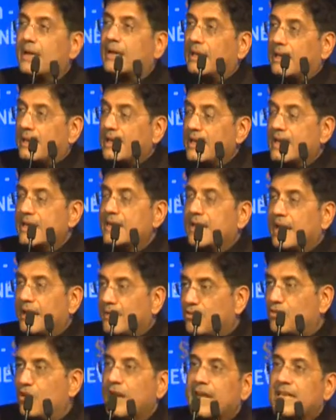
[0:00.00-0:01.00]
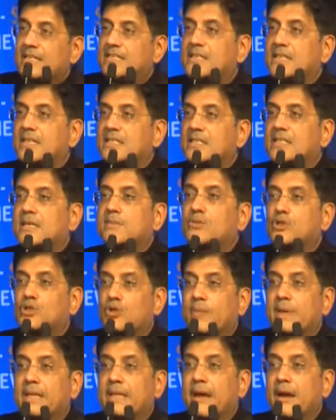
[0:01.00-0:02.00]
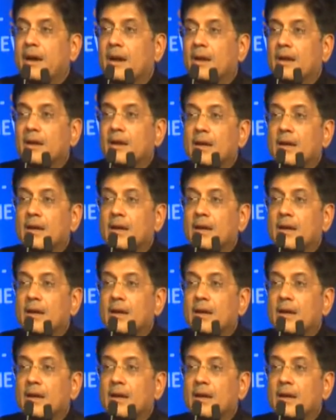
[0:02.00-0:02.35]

clean and drainage systems to be there.